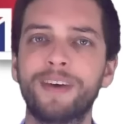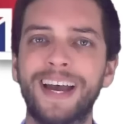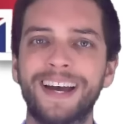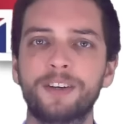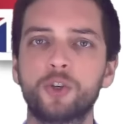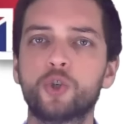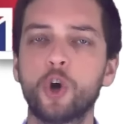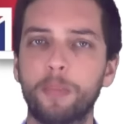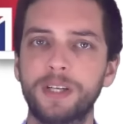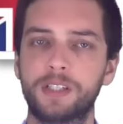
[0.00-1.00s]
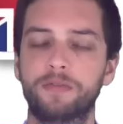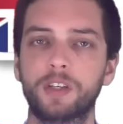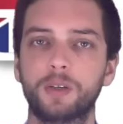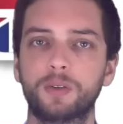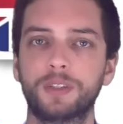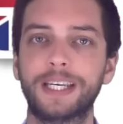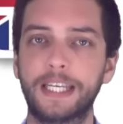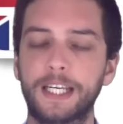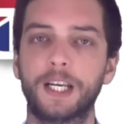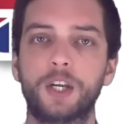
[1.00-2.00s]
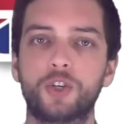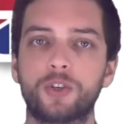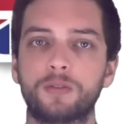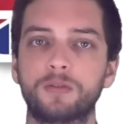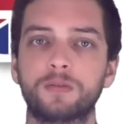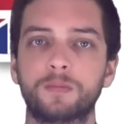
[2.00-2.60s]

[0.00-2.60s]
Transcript: ever had a job interview in English?